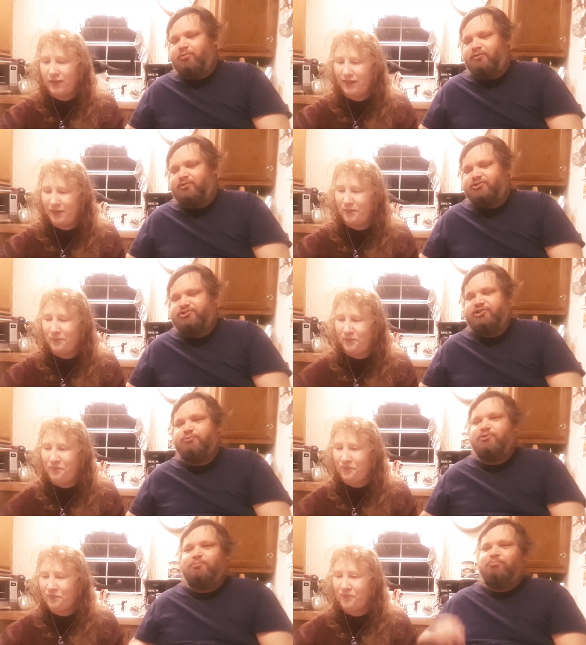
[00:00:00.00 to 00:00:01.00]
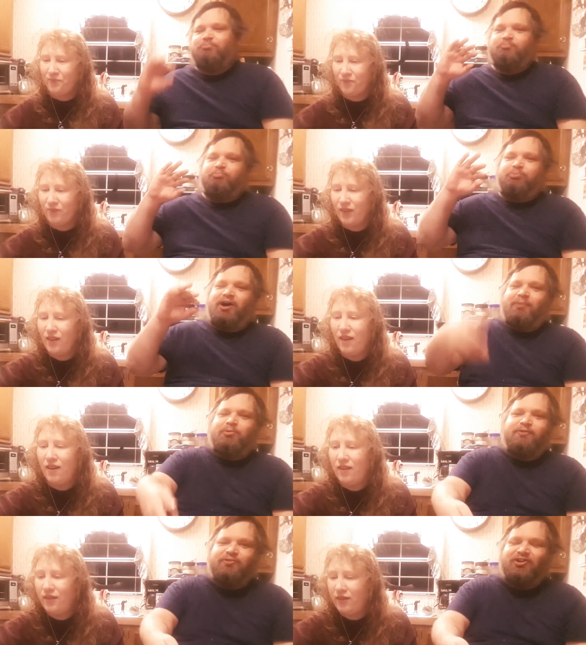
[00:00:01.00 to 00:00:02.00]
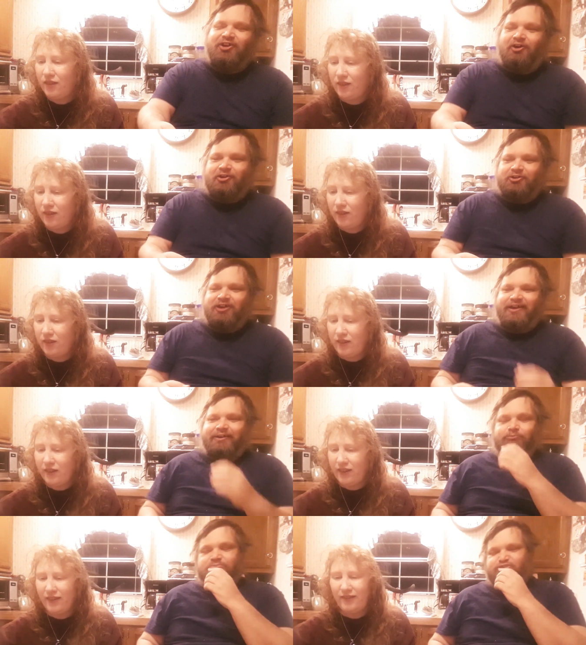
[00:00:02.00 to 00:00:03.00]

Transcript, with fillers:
Speaker 1: overs. She will plop over on her head.